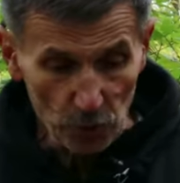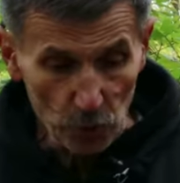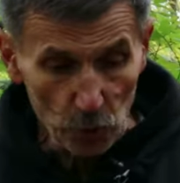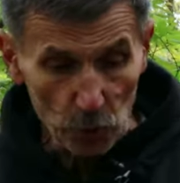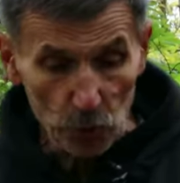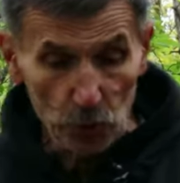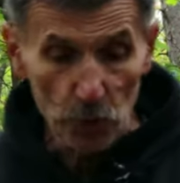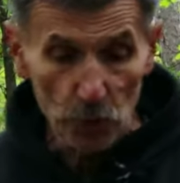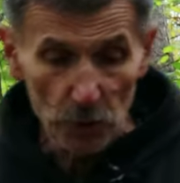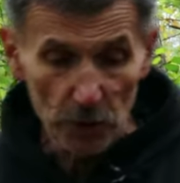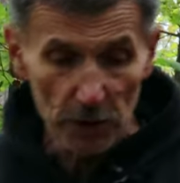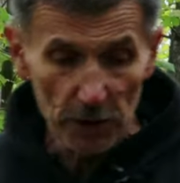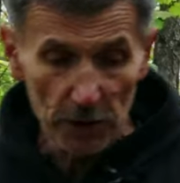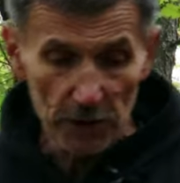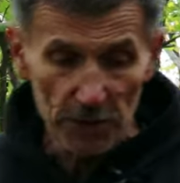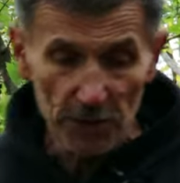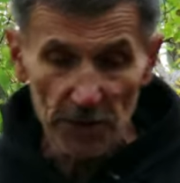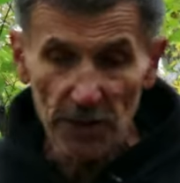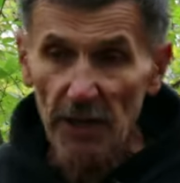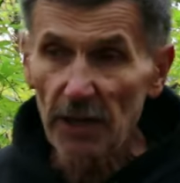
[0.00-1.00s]
can be
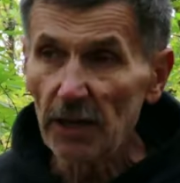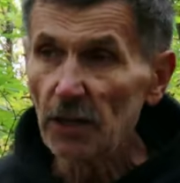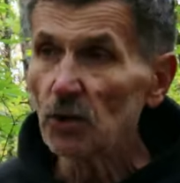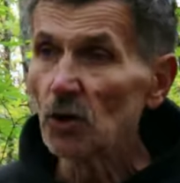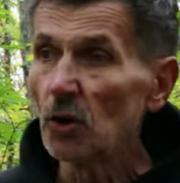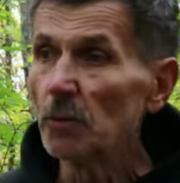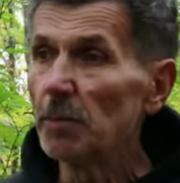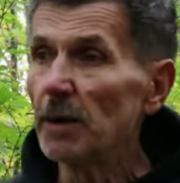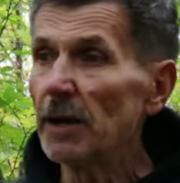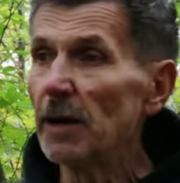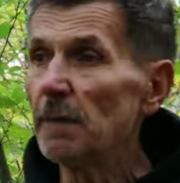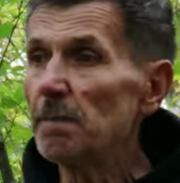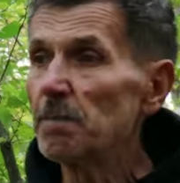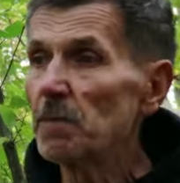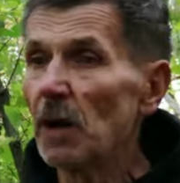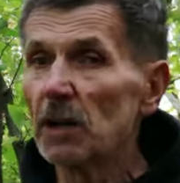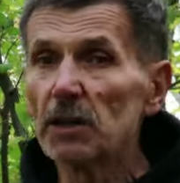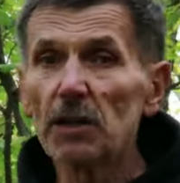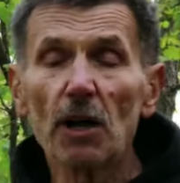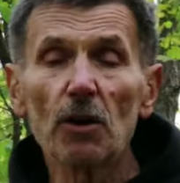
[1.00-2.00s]
found, and
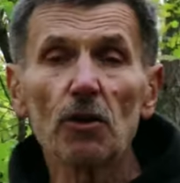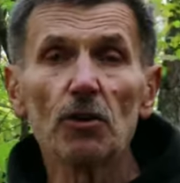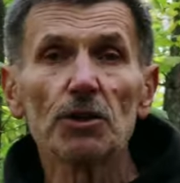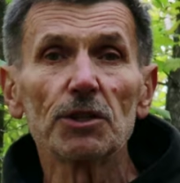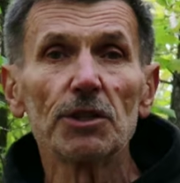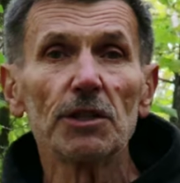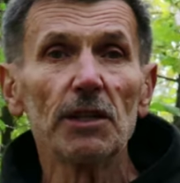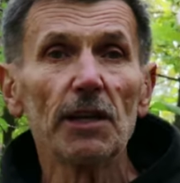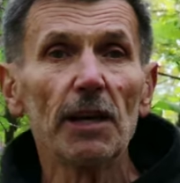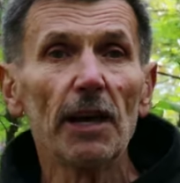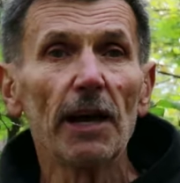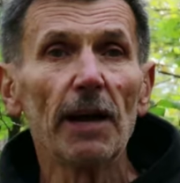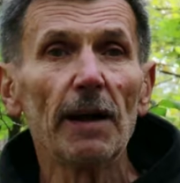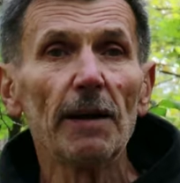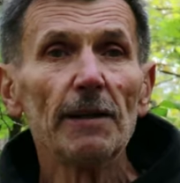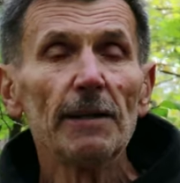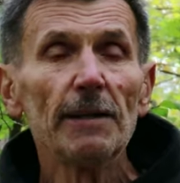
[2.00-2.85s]
also there are well